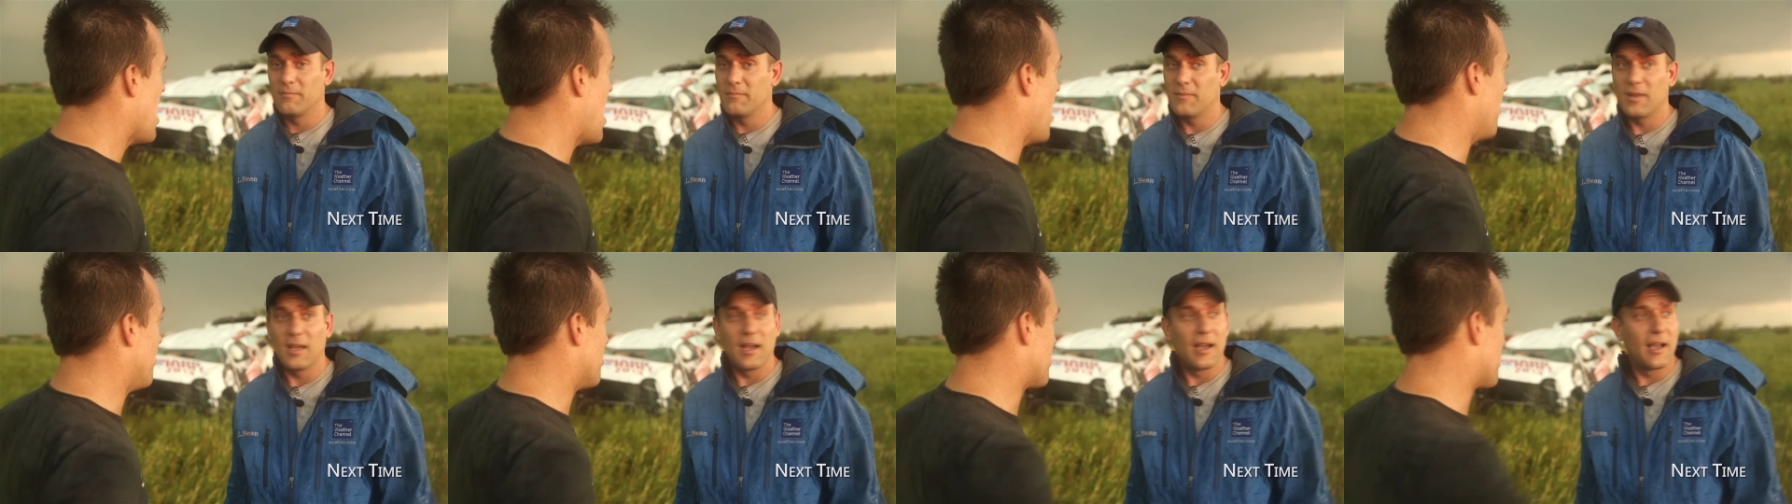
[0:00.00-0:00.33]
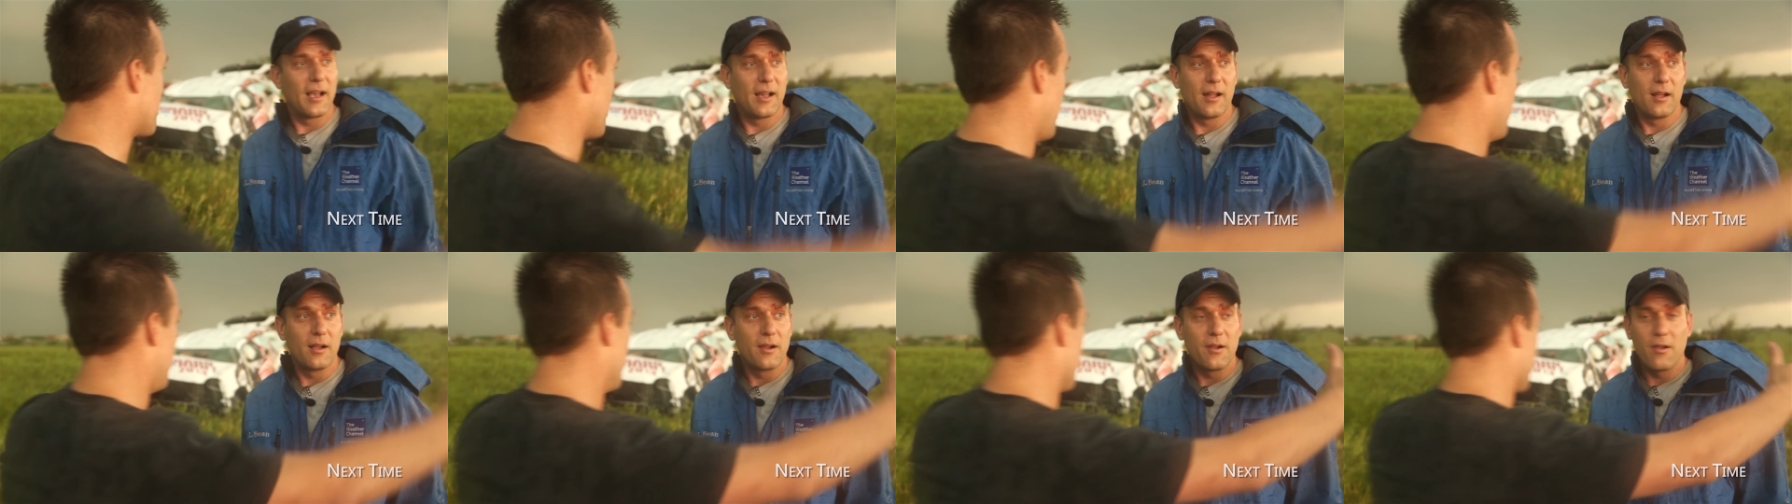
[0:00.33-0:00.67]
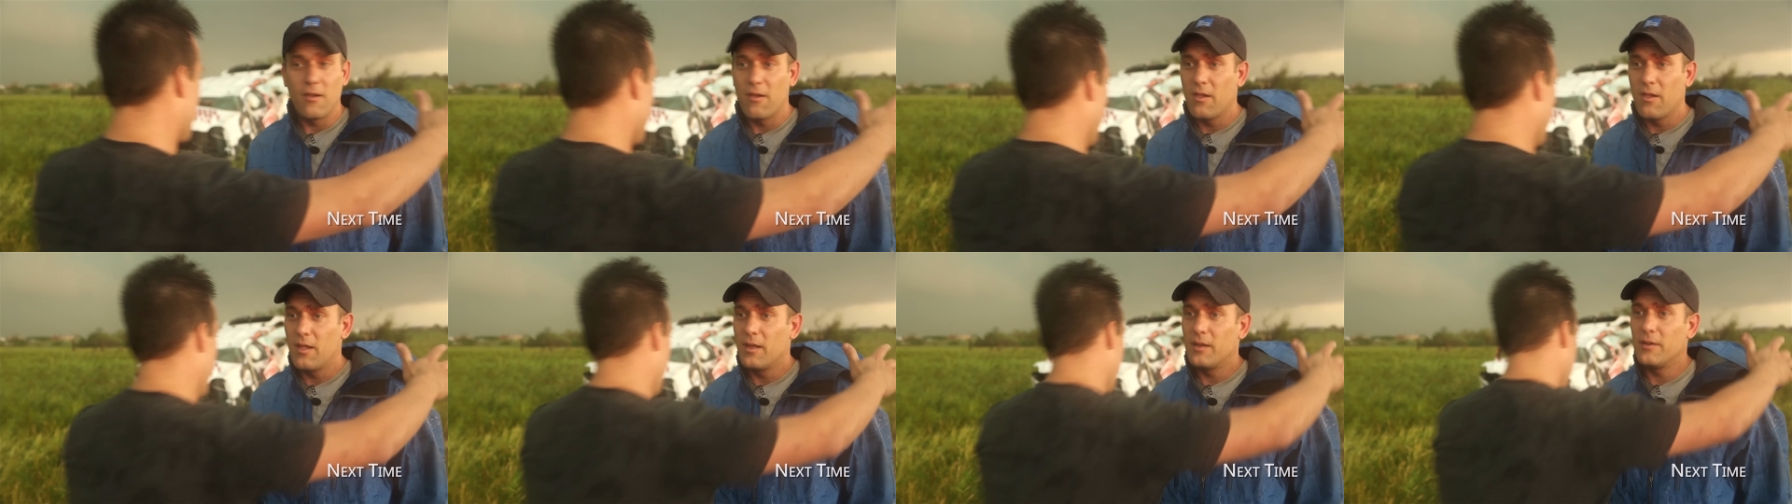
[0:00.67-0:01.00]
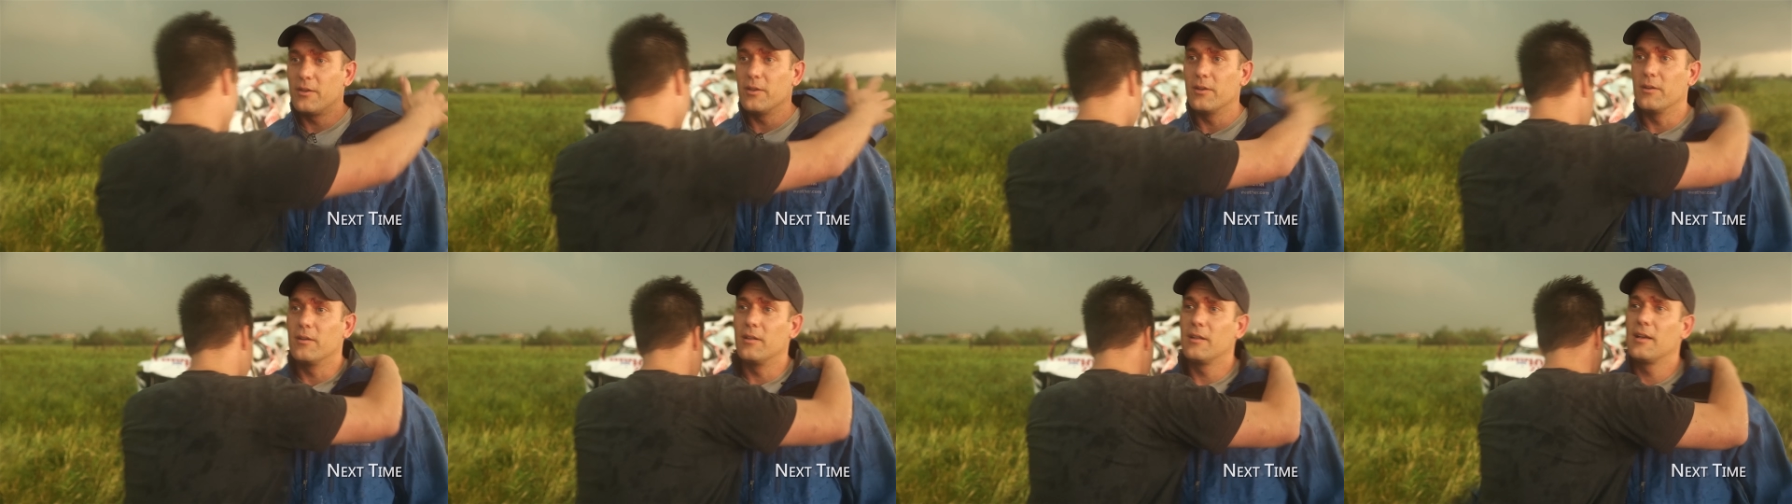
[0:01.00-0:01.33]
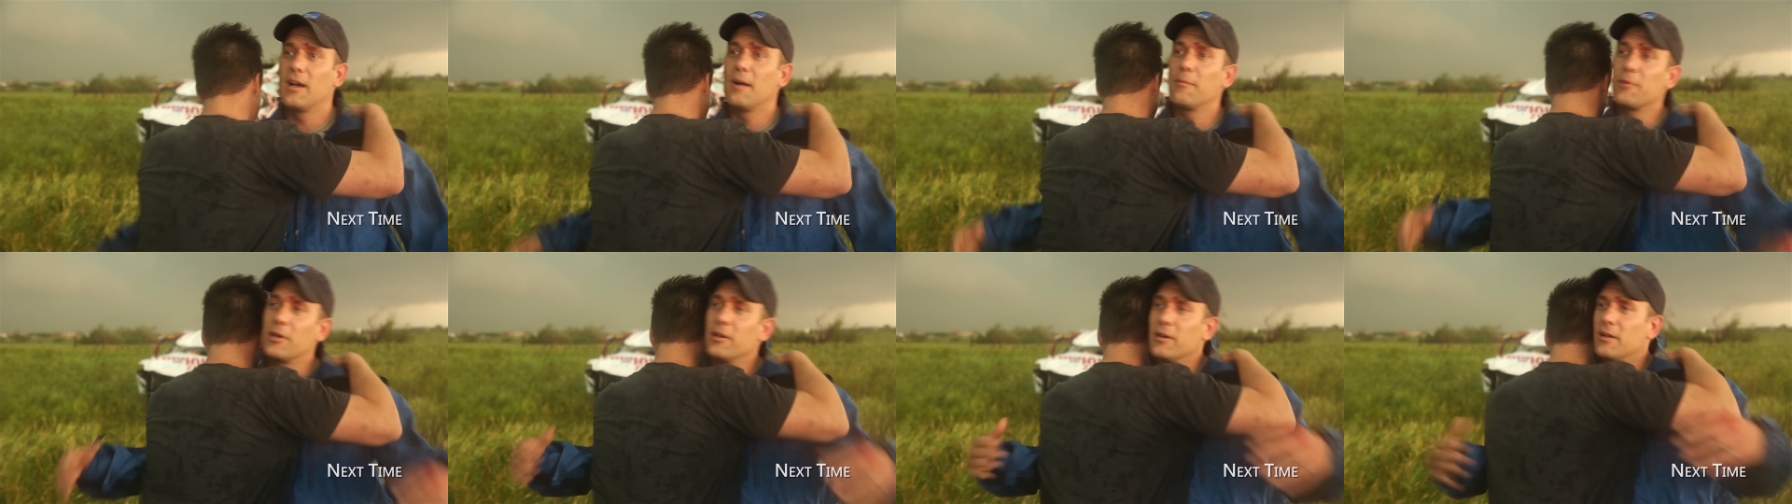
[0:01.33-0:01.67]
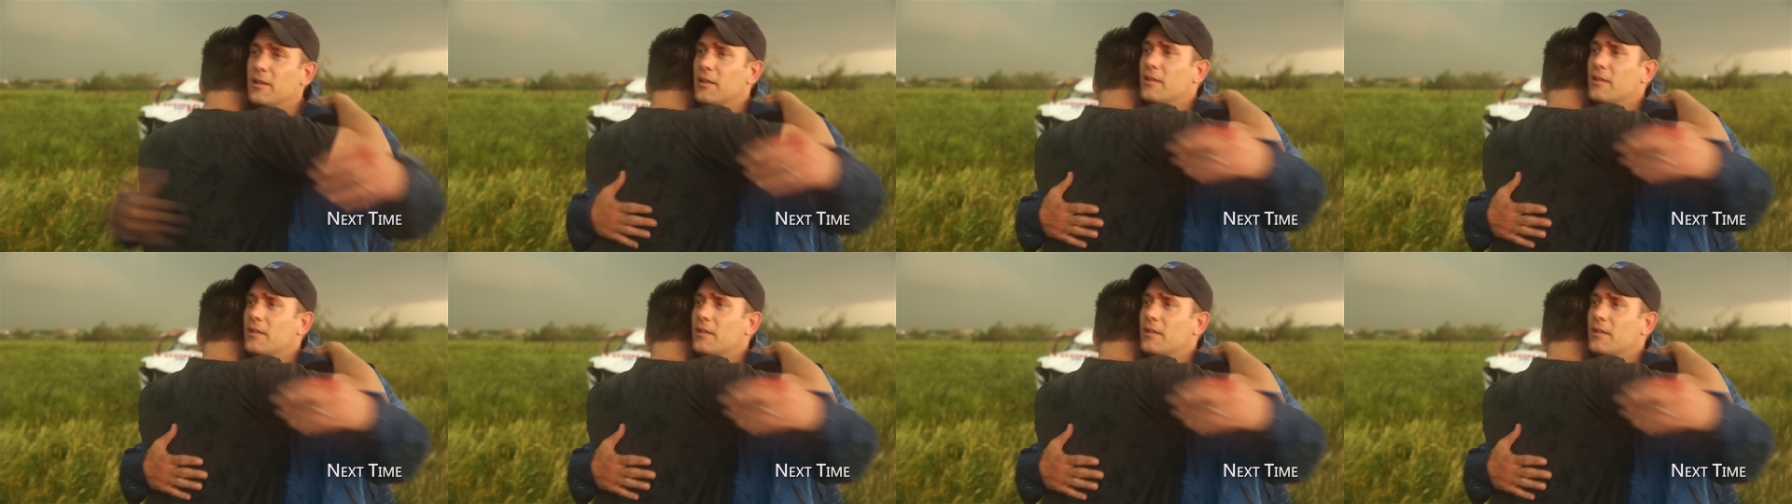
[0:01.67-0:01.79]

I'm just glad you're okay. Dude, I'm good.